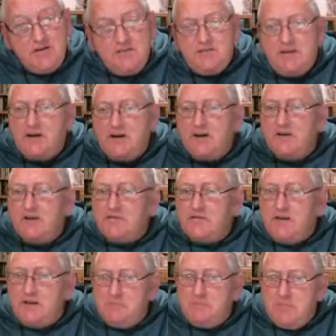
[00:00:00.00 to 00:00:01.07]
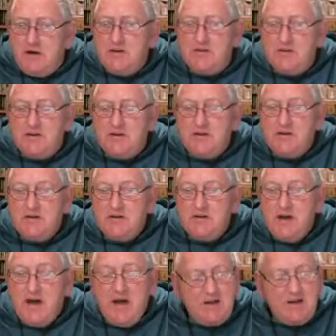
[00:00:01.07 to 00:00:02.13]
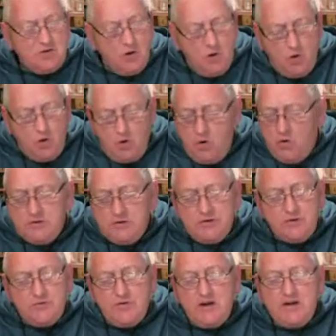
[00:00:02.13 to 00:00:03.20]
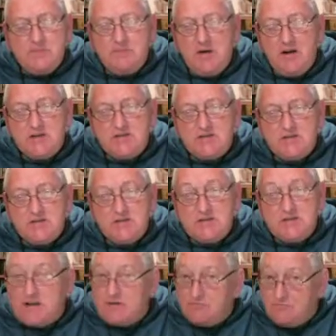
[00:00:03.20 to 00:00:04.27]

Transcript: the Earthly Mother, and all the great masters, and